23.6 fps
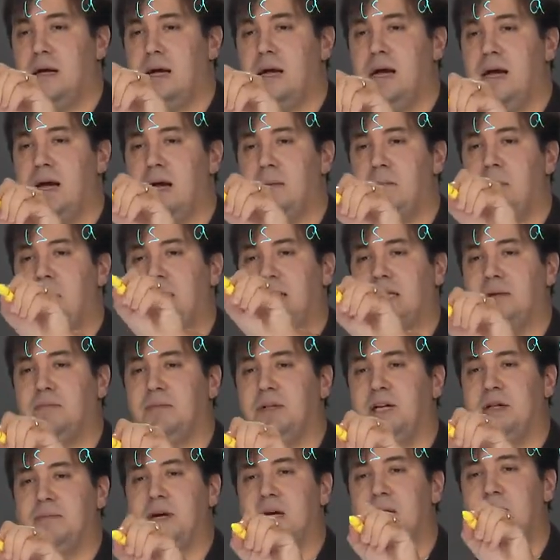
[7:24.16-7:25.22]
A
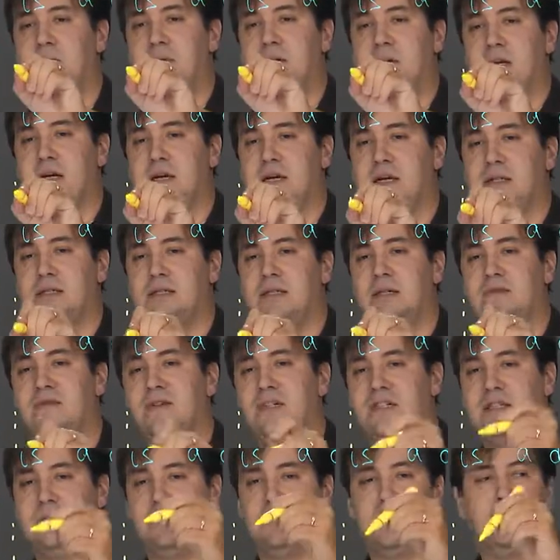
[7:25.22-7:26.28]
multiplied by B is
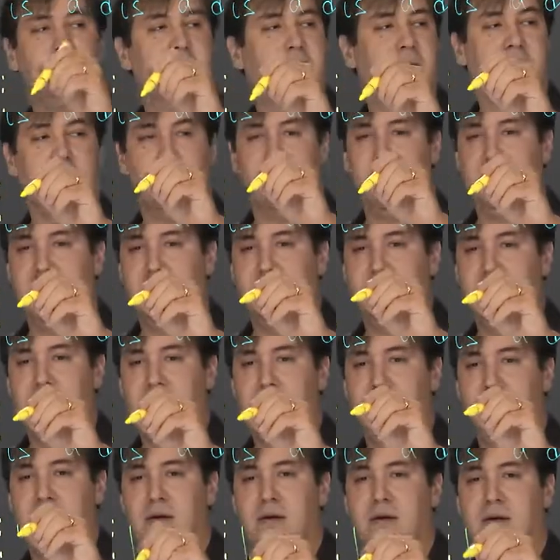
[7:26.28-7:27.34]
divisible by
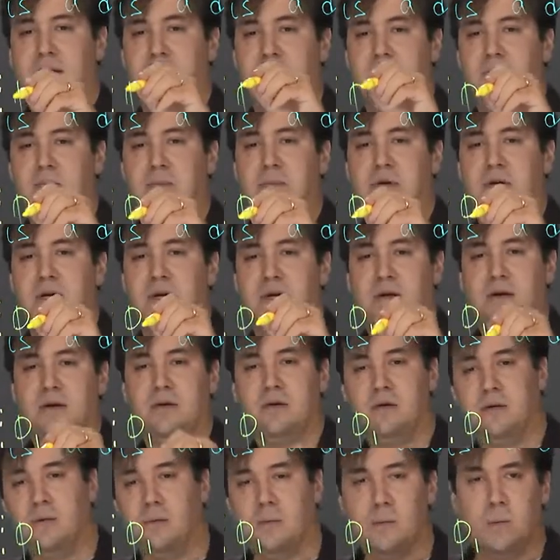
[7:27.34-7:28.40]

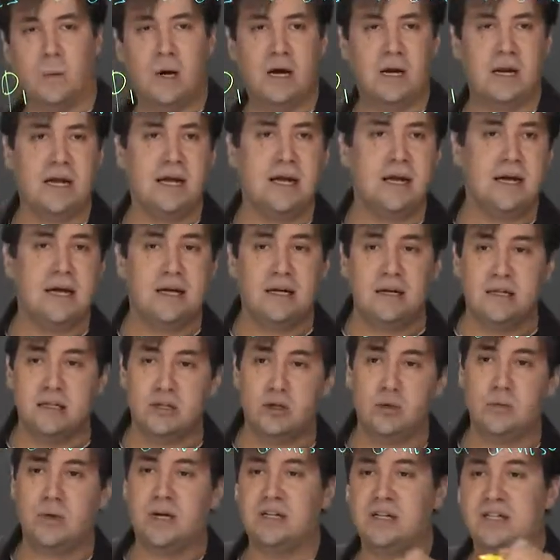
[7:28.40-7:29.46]
P1.
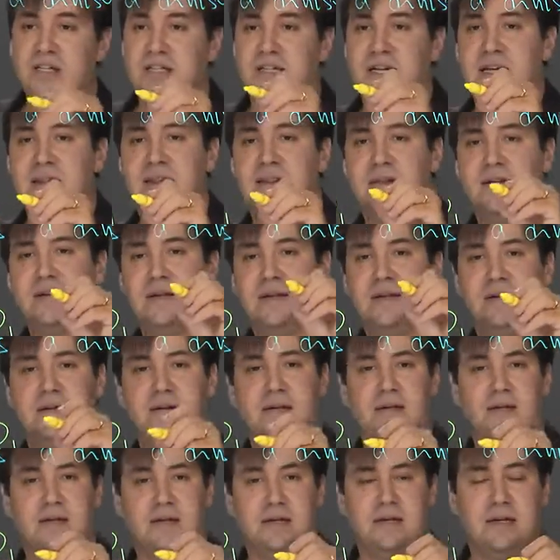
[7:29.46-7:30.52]
So we understand that
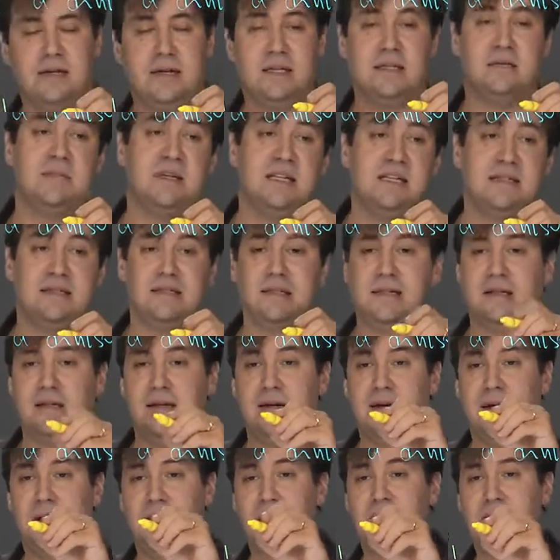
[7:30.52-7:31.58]
it means that
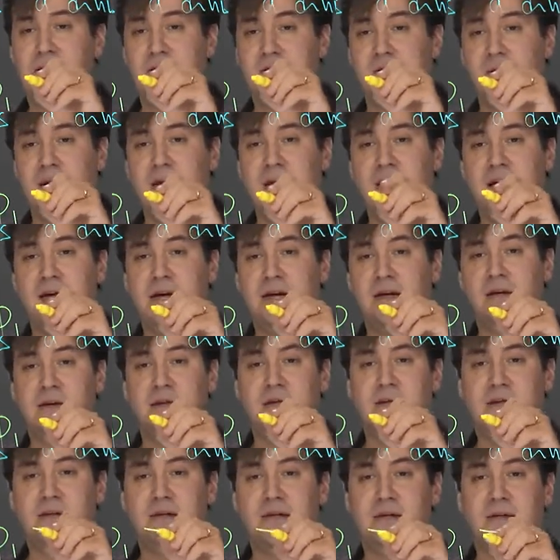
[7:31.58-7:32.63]
either A
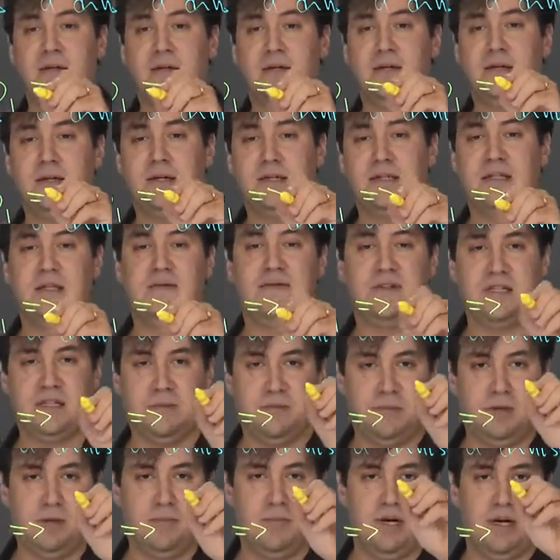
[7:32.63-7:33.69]
is
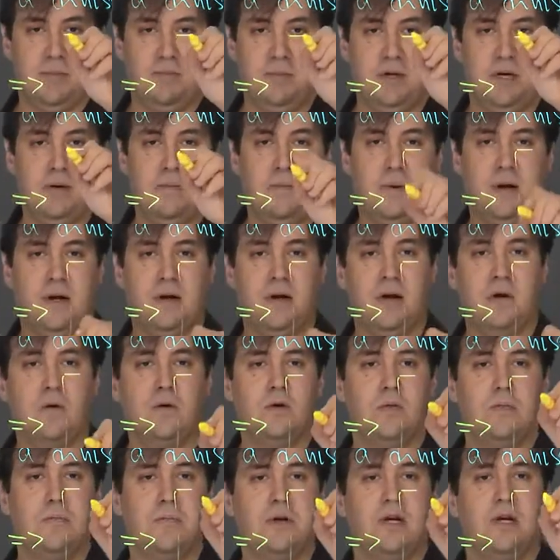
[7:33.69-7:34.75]
divisible by P1
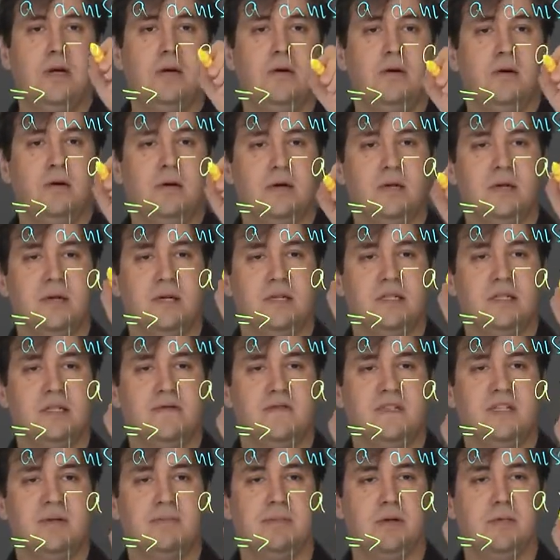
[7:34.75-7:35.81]
or B is
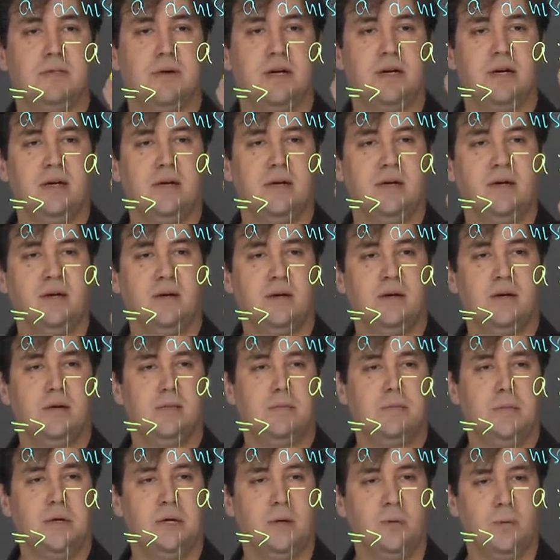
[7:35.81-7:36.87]
divisible by
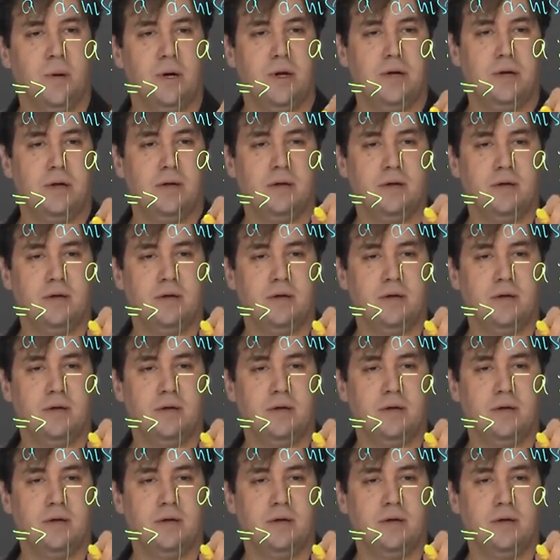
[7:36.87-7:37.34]
P1.